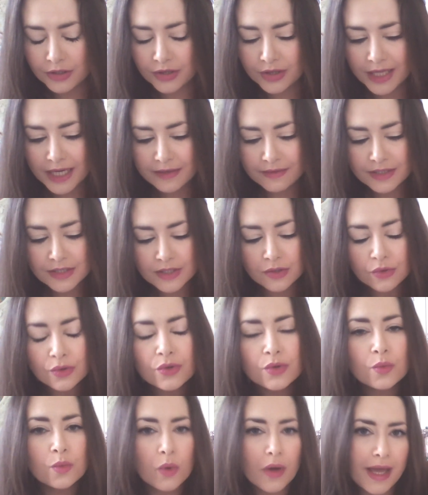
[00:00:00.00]
there is
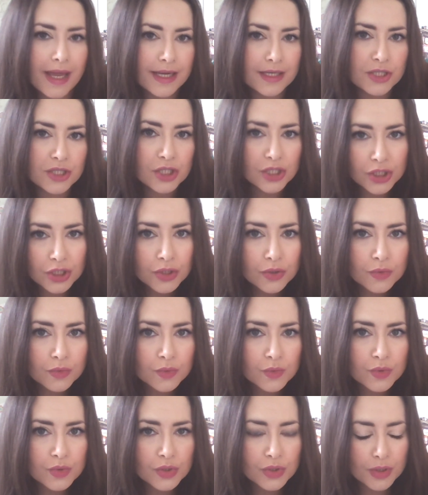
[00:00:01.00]
another way to
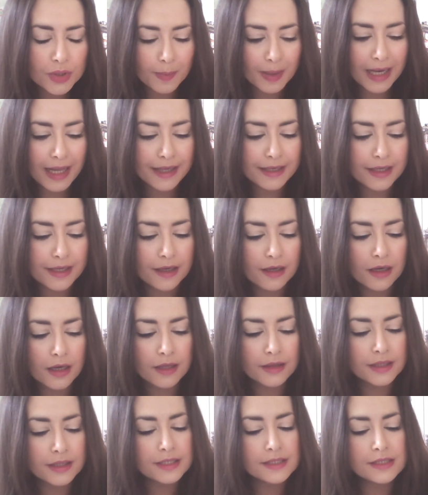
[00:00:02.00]
use the planner,
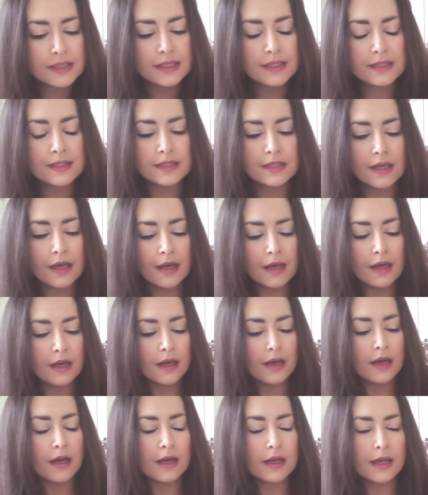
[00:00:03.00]
and this is
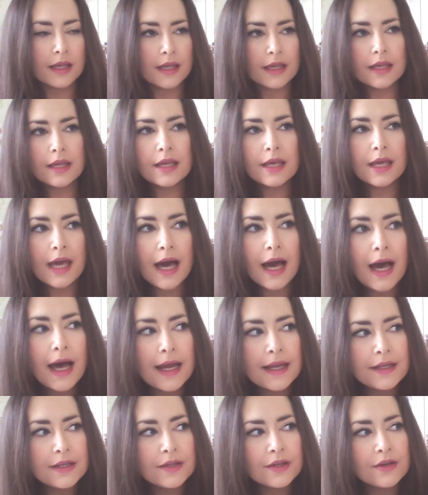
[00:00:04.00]

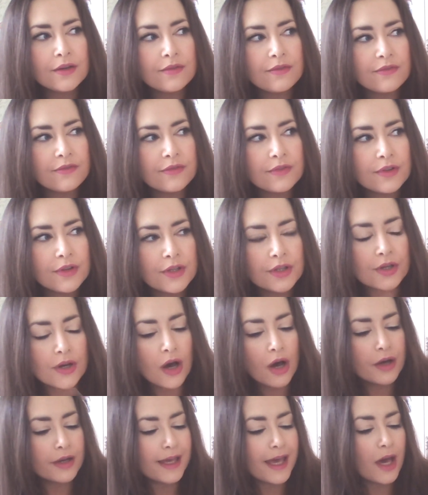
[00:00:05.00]
kind of, you
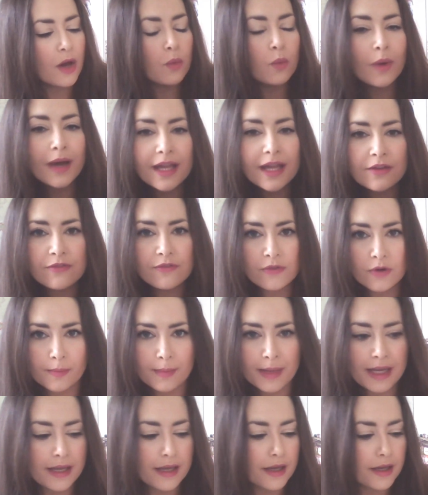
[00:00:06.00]
can't get away from
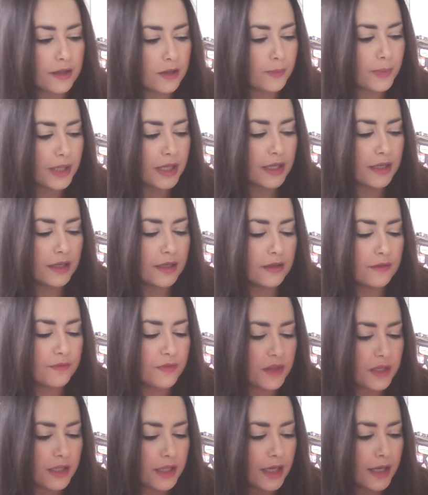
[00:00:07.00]
it at the beginning
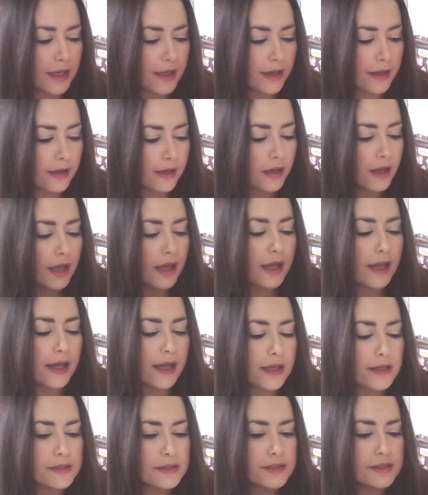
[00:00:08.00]
of the year.
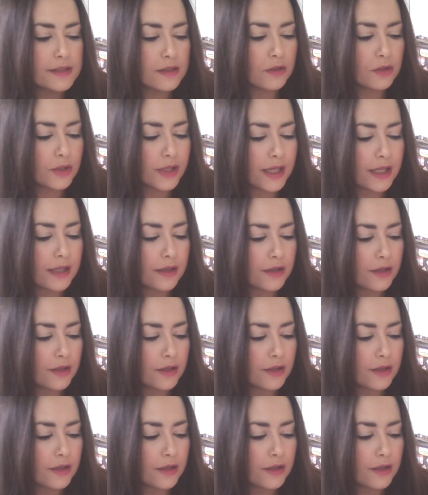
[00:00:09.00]
It's looking